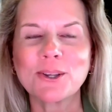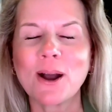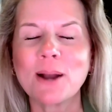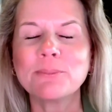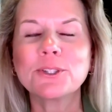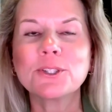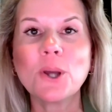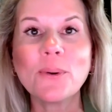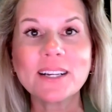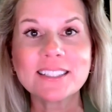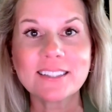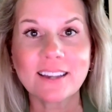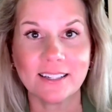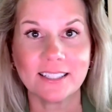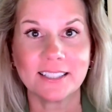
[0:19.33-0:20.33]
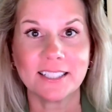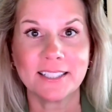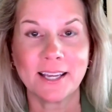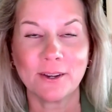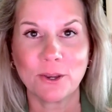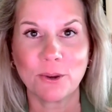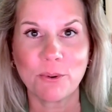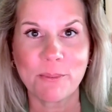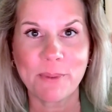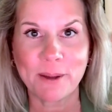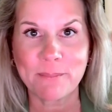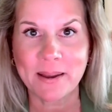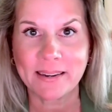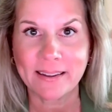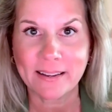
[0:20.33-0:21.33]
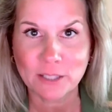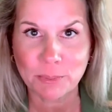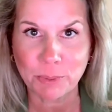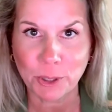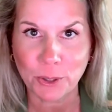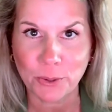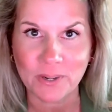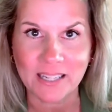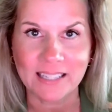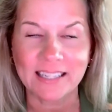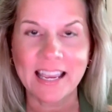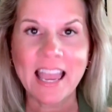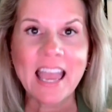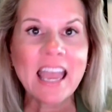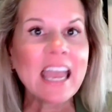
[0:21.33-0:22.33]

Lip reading: So, I'm so excited to tell you about my next book read.